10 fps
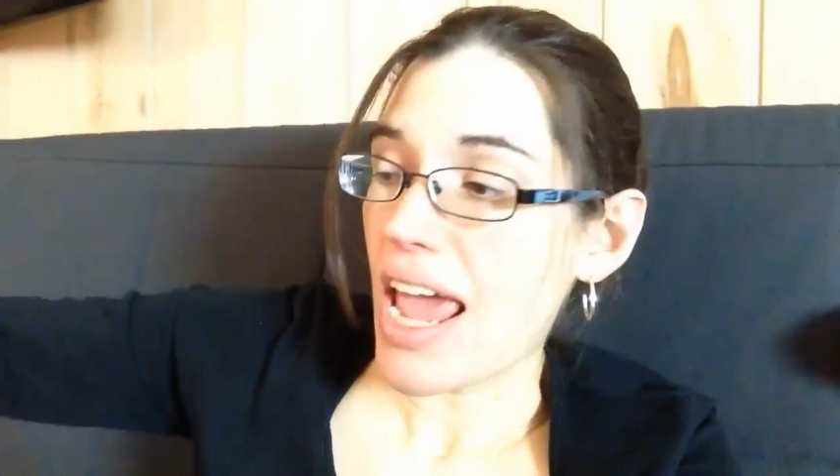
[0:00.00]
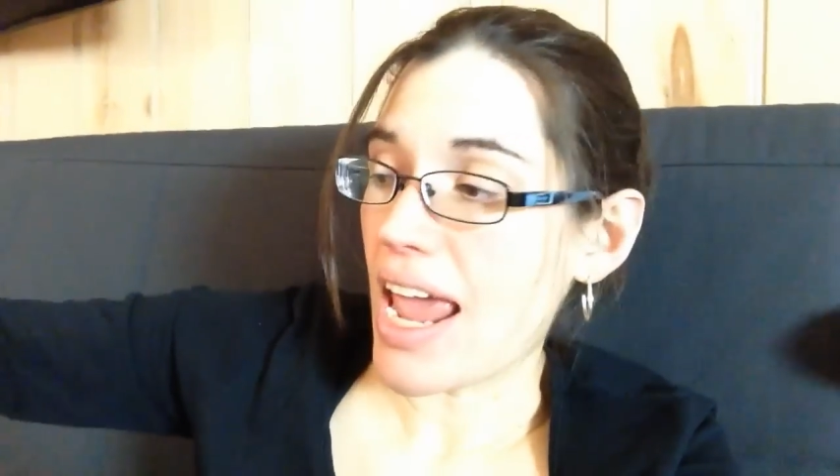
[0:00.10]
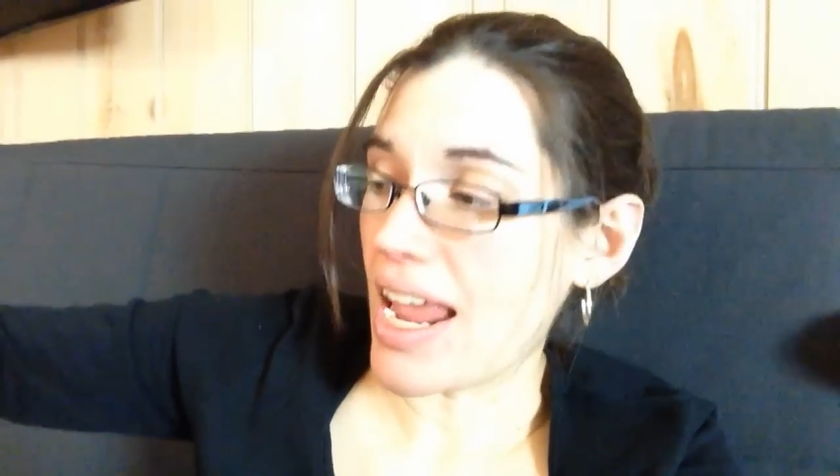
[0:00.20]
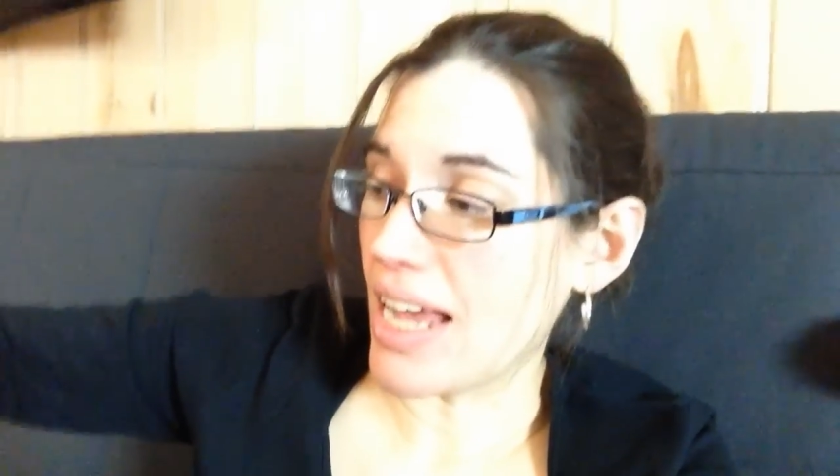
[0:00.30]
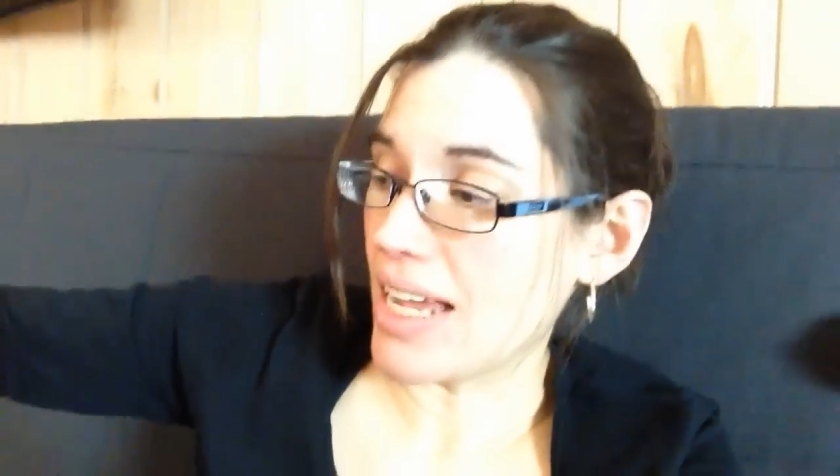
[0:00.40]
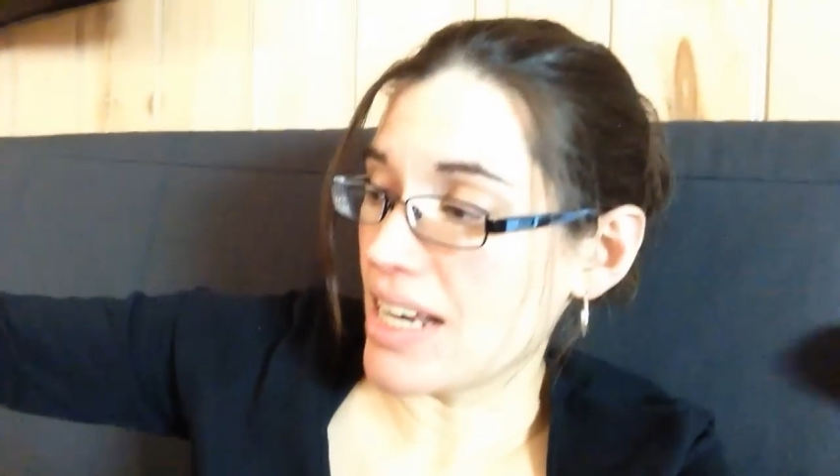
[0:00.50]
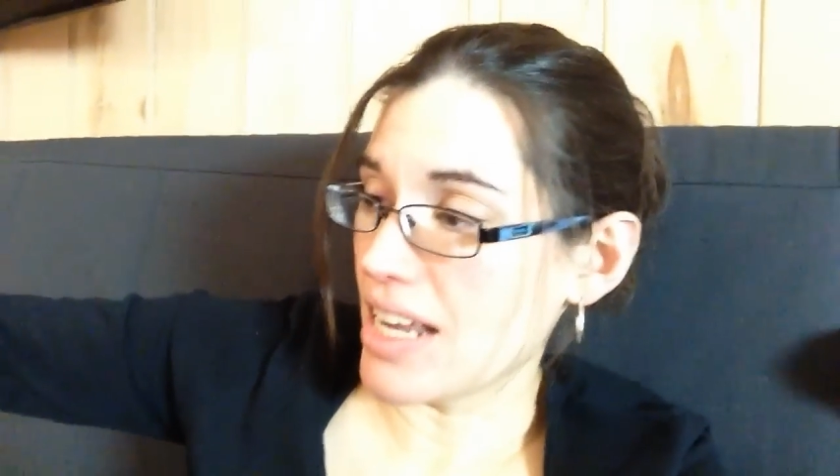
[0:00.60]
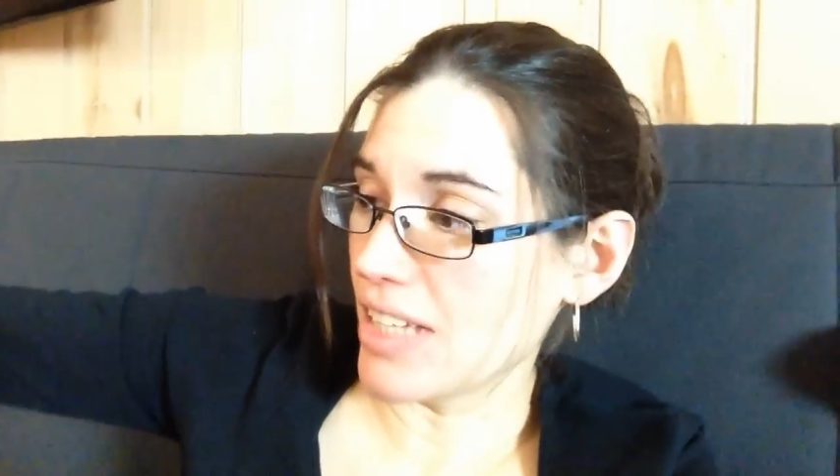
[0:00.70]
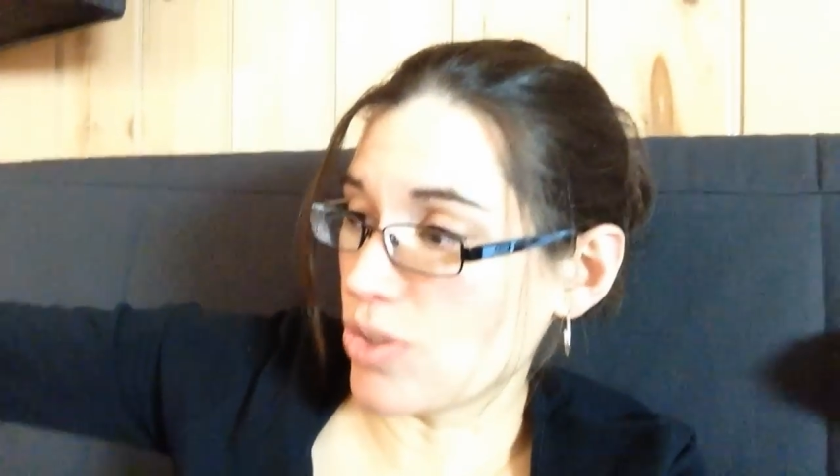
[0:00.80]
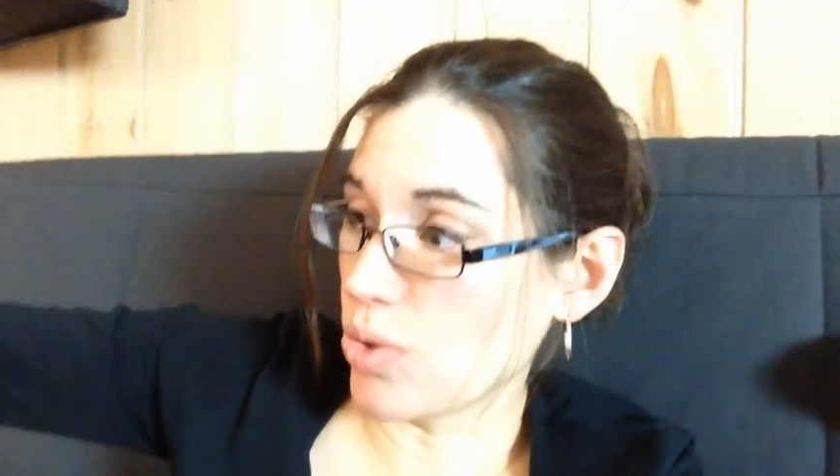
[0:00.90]
and
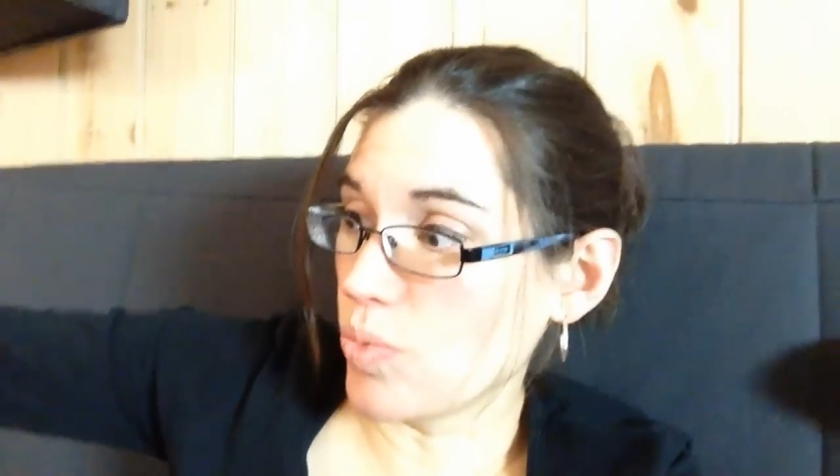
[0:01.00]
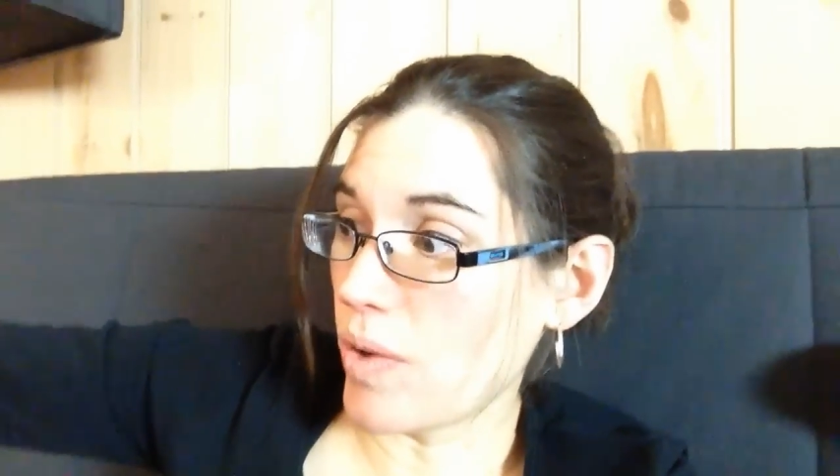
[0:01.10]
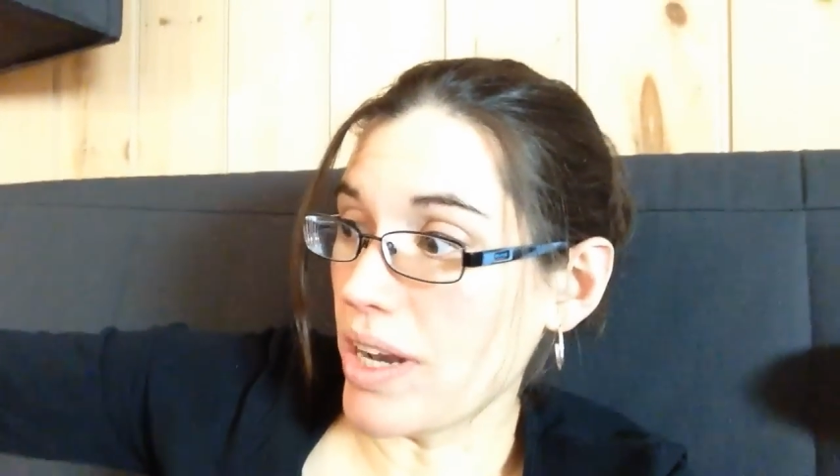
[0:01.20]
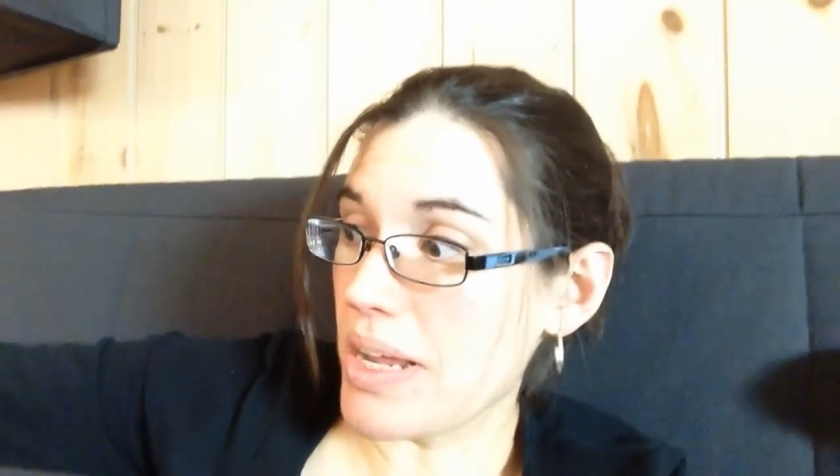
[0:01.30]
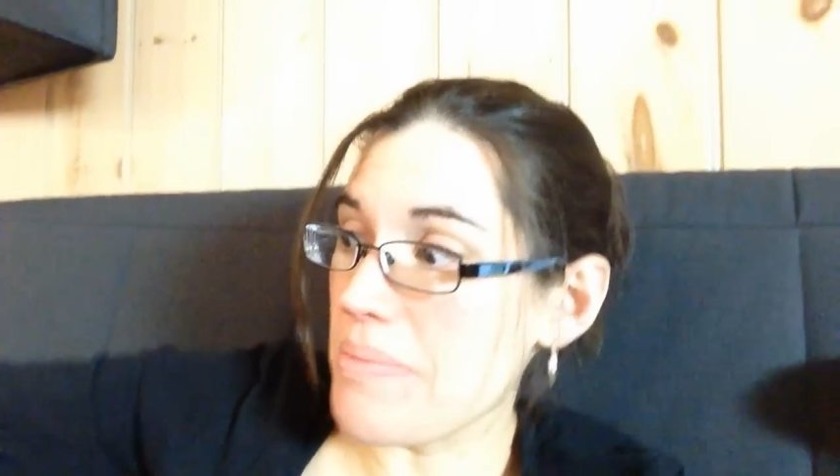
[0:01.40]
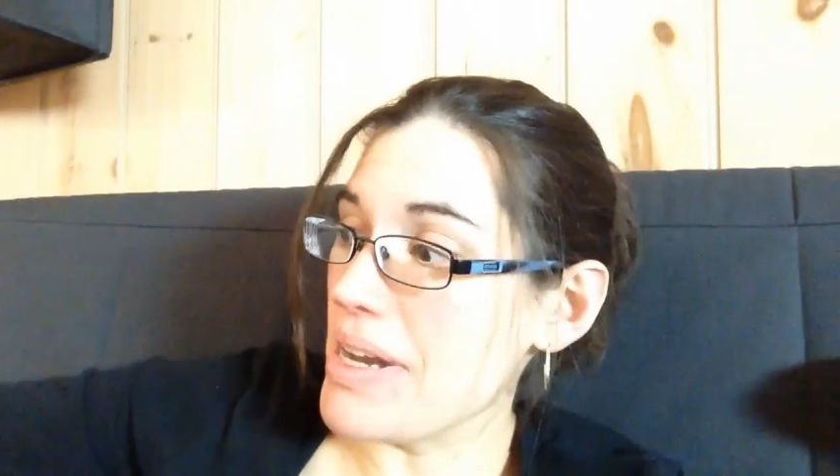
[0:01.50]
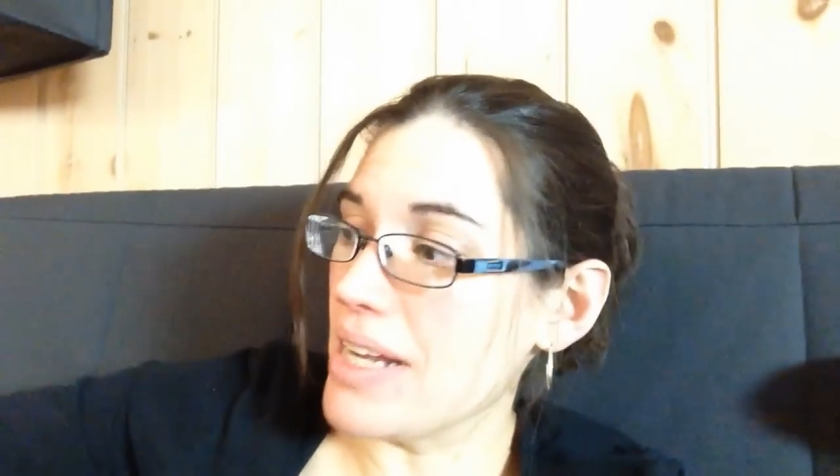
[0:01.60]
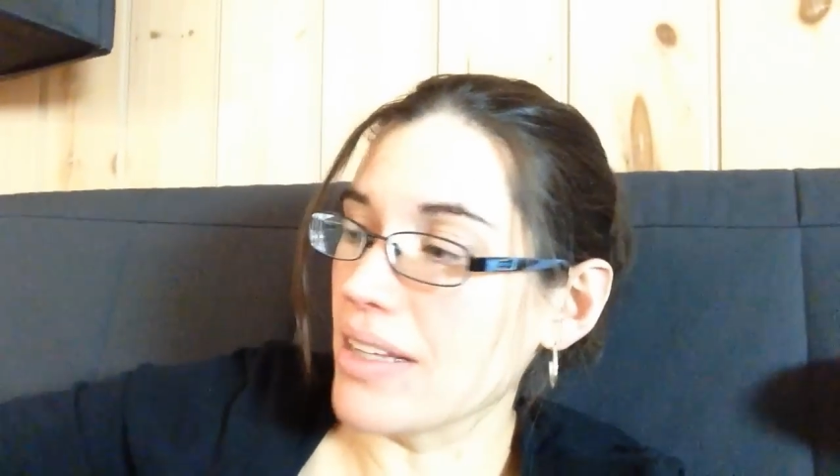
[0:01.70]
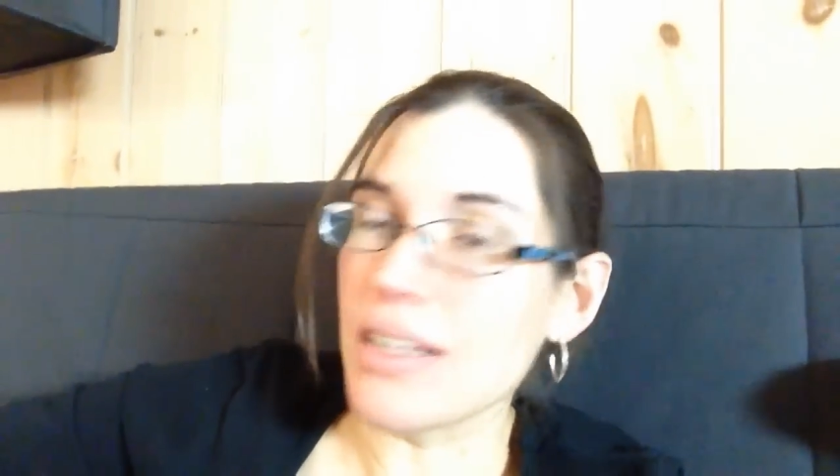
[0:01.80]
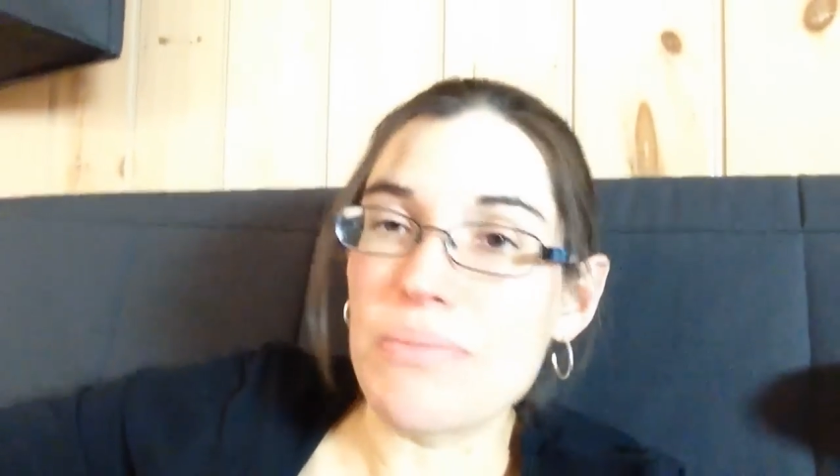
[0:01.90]
sold one
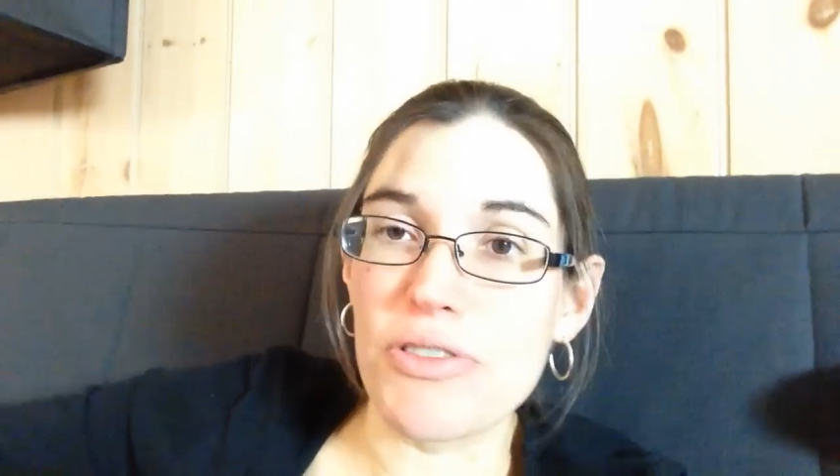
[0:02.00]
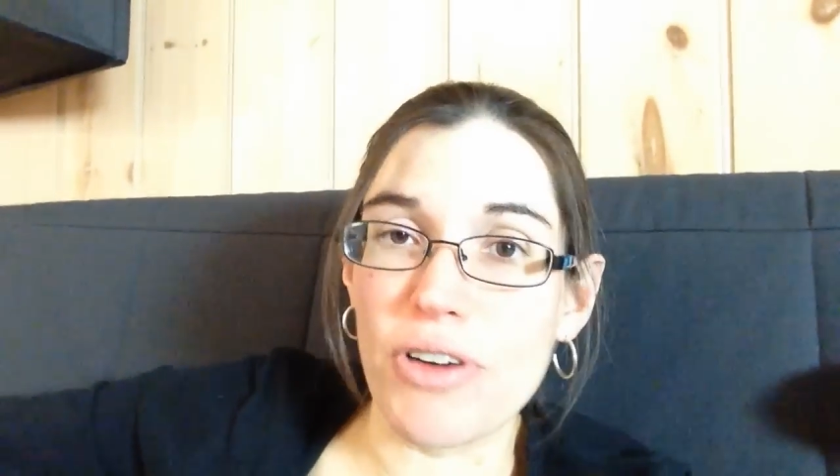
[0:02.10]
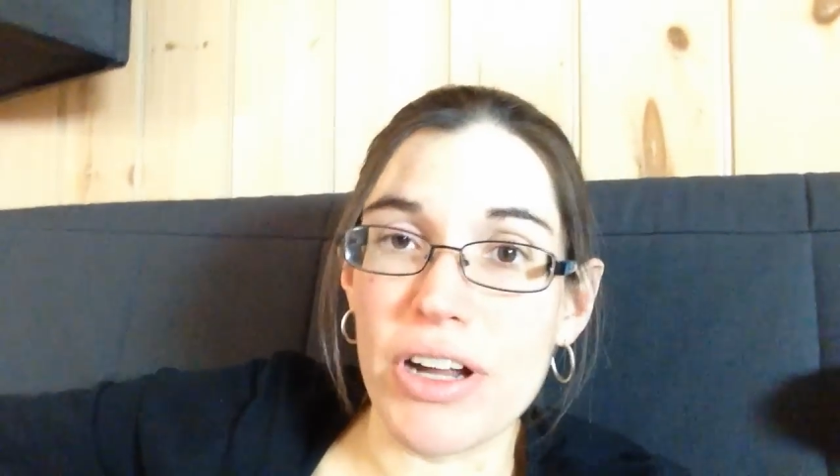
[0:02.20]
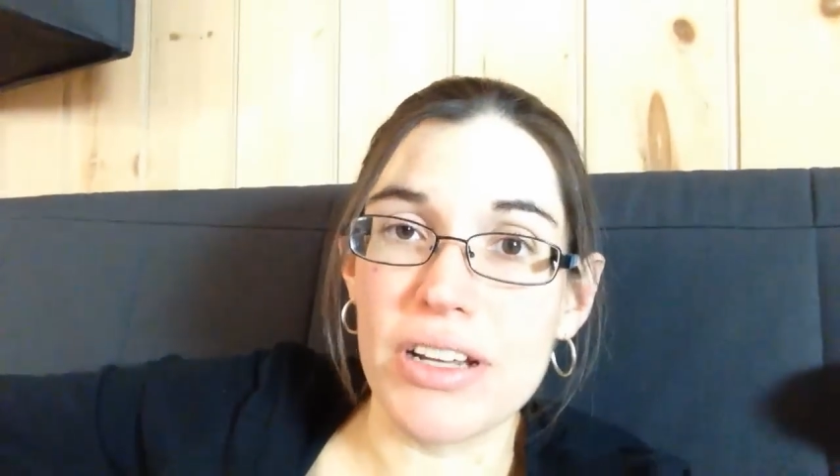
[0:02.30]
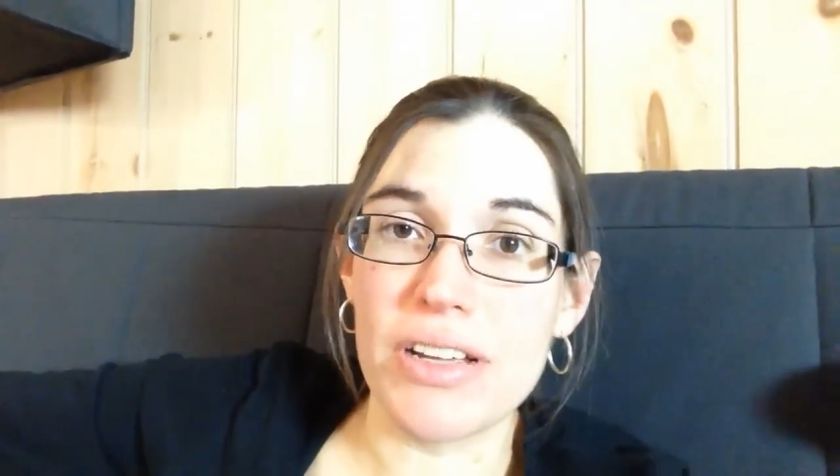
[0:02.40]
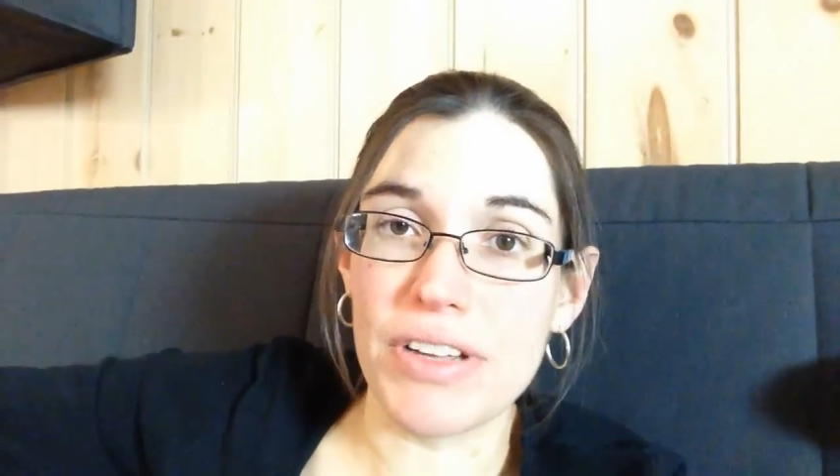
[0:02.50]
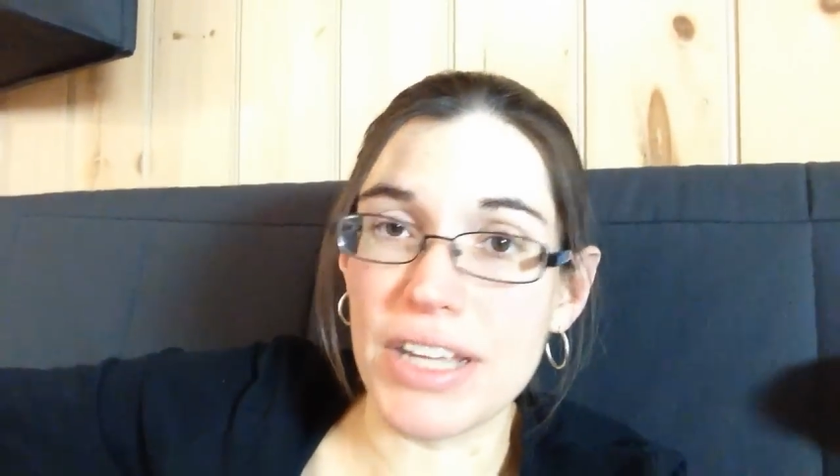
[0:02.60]
immediately before I could even